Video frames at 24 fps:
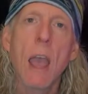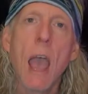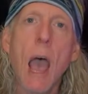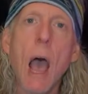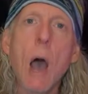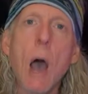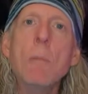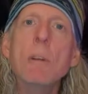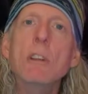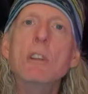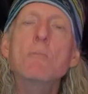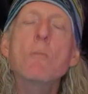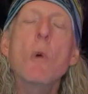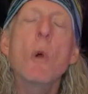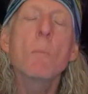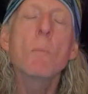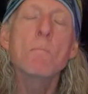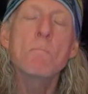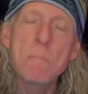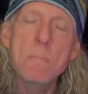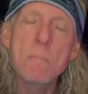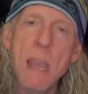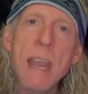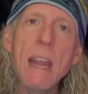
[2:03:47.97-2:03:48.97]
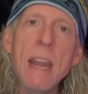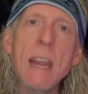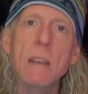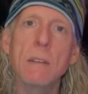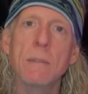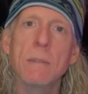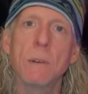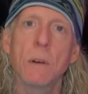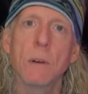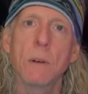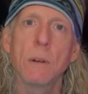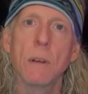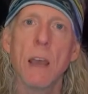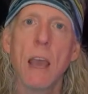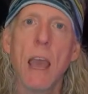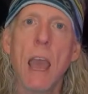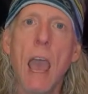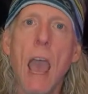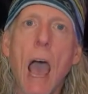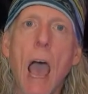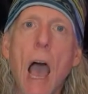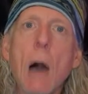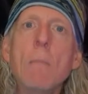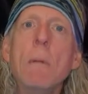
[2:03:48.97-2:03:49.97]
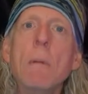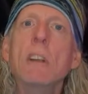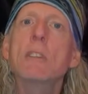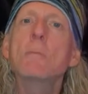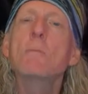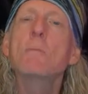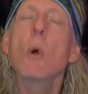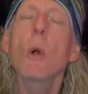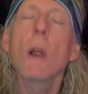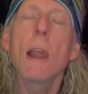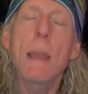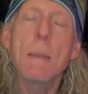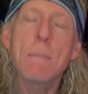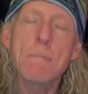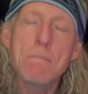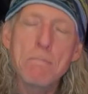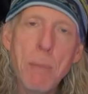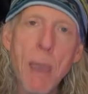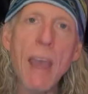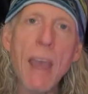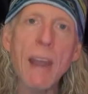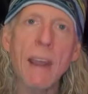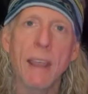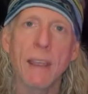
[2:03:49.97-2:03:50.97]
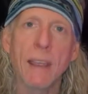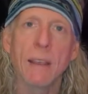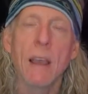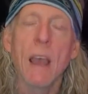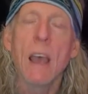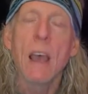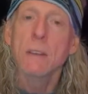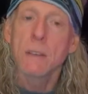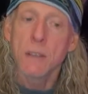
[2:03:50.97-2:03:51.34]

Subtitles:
How much more meaningful? How much more embedding